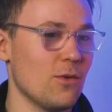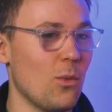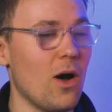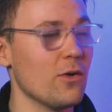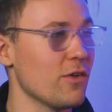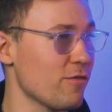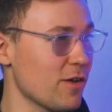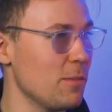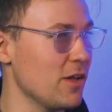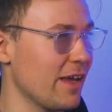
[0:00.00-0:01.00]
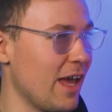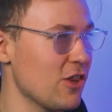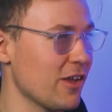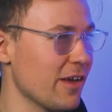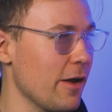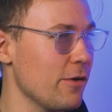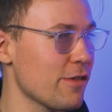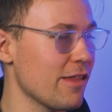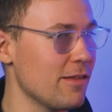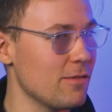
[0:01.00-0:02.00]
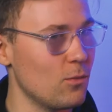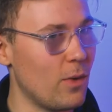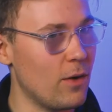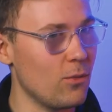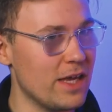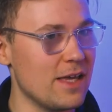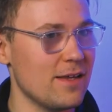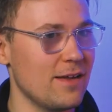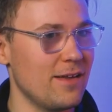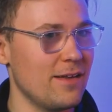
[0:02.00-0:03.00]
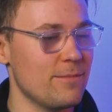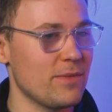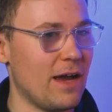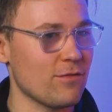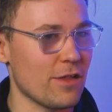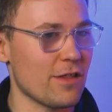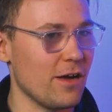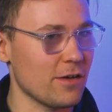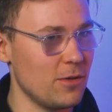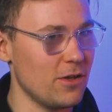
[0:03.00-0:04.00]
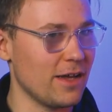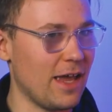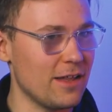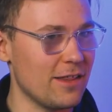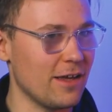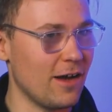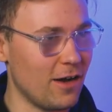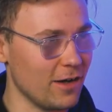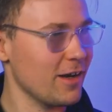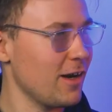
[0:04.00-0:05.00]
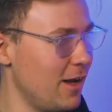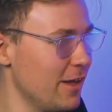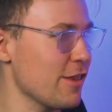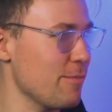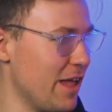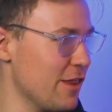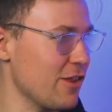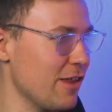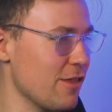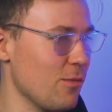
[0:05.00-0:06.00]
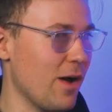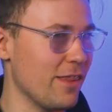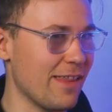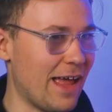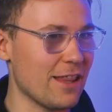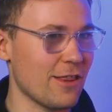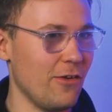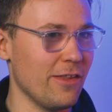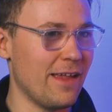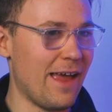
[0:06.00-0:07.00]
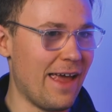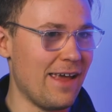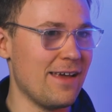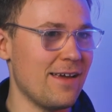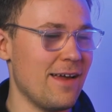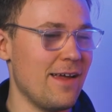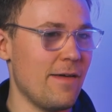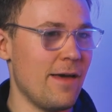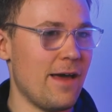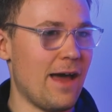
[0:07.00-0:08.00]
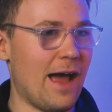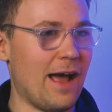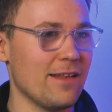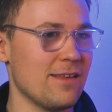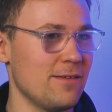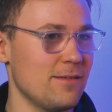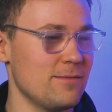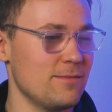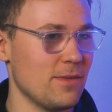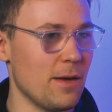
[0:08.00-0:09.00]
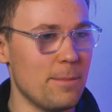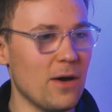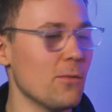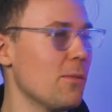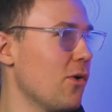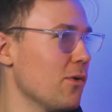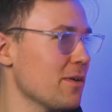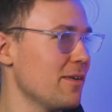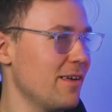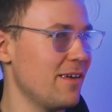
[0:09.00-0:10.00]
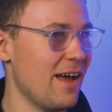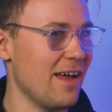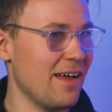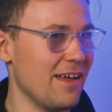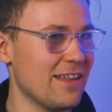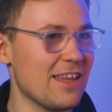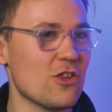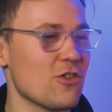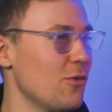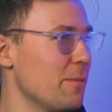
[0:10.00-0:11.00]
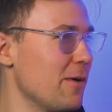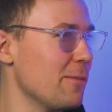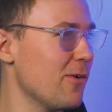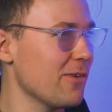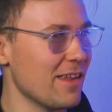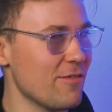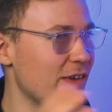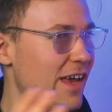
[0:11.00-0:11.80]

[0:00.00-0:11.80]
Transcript: the world of communication goes and where we have to start communicating our clients' messages, whether that's on a ad, a billboard, uh, a digital billboard in a